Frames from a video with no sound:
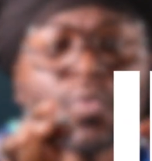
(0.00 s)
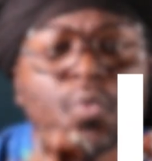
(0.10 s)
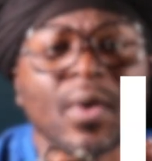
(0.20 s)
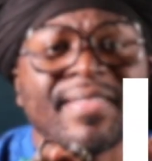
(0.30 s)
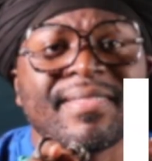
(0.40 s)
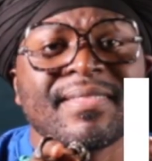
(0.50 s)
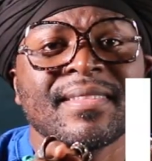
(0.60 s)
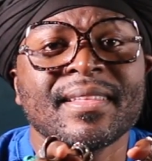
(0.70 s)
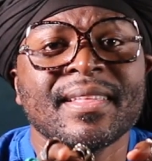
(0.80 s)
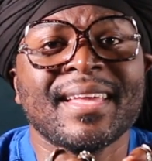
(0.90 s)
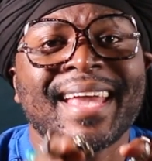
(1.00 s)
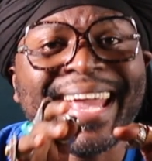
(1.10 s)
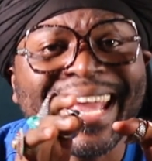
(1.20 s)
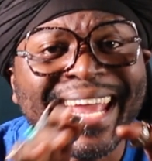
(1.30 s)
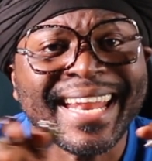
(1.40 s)
with
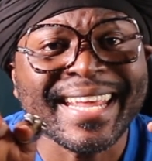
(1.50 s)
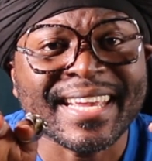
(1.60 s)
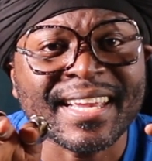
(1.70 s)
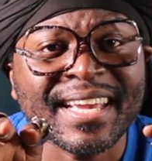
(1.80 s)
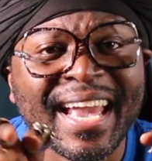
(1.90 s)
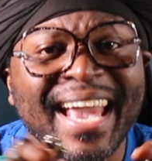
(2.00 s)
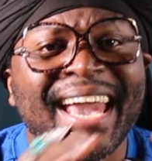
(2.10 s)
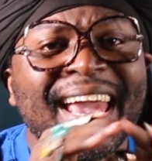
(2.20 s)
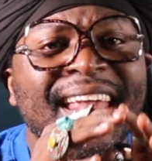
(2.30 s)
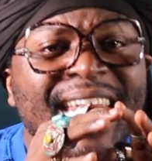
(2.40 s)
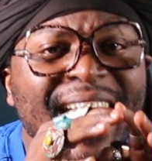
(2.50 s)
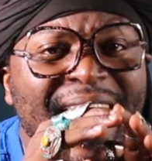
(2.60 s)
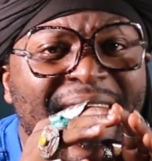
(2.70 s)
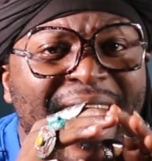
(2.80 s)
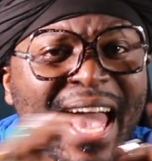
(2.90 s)
any and
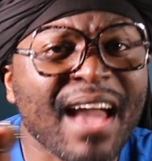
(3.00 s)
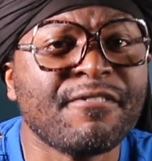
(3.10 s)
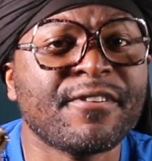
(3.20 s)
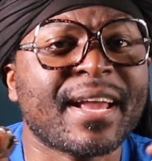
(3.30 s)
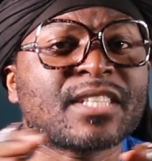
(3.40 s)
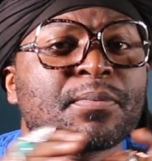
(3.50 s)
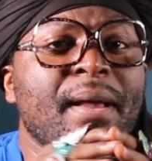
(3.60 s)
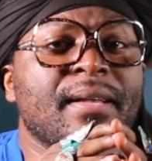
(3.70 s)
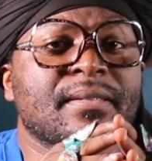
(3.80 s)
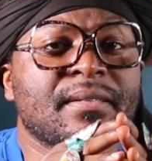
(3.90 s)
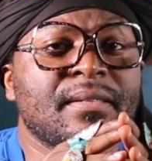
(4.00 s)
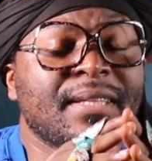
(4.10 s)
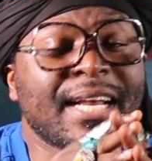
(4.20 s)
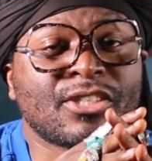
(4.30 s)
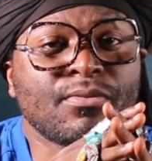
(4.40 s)
every expense
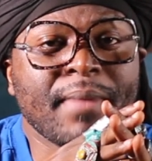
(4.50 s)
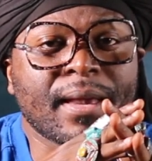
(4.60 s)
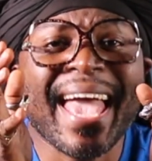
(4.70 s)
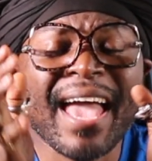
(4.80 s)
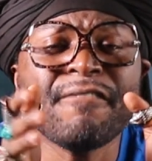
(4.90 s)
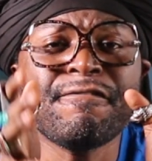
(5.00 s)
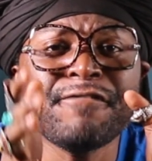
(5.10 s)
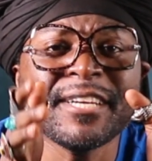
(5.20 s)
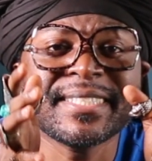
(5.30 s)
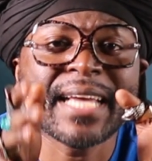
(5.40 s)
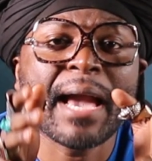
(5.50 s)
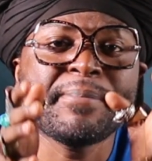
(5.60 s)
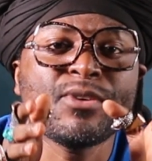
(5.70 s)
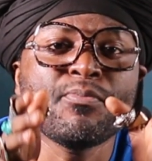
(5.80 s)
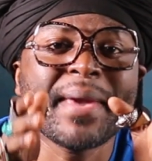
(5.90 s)
that you make. Every
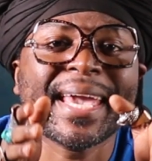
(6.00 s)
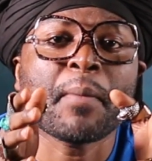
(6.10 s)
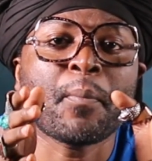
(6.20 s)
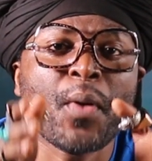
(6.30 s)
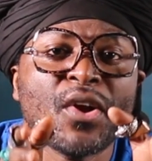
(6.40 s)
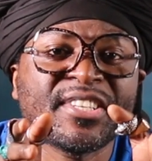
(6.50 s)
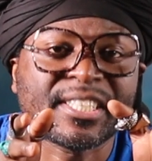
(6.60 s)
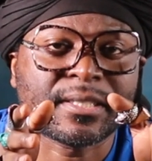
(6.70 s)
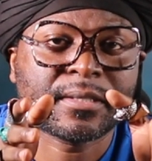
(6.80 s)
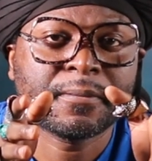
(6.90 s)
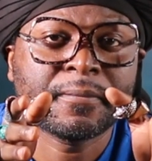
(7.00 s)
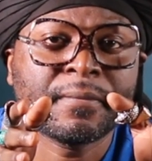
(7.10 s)
time you make a purchase,